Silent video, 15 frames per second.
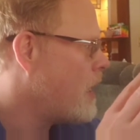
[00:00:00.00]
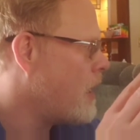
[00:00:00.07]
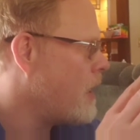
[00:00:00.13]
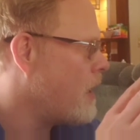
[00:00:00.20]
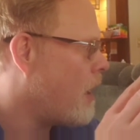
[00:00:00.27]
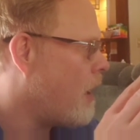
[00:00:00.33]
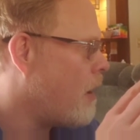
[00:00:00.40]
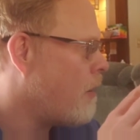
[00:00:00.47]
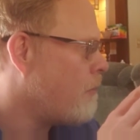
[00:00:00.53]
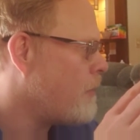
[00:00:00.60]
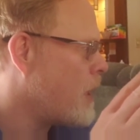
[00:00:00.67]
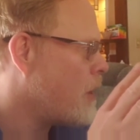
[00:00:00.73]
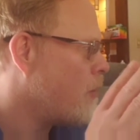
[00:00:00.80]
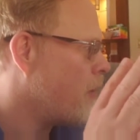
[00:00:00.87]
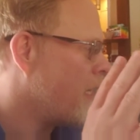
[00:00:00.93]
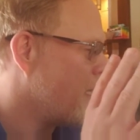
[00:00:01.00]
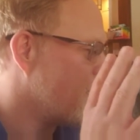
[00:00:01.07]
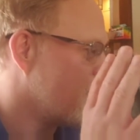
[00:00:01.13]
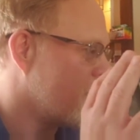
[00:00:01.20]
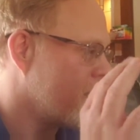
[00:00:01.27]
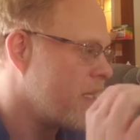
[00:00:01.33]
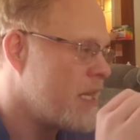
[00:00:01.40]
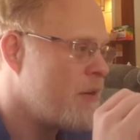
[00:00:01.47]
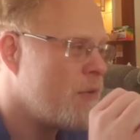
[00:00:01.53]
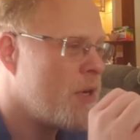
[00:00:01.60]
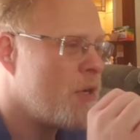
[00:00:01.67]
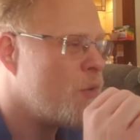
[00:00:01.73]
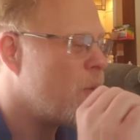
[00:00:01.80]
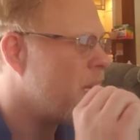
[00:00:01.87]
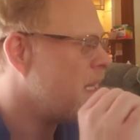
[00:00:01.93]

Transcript: In alt mode, he's zero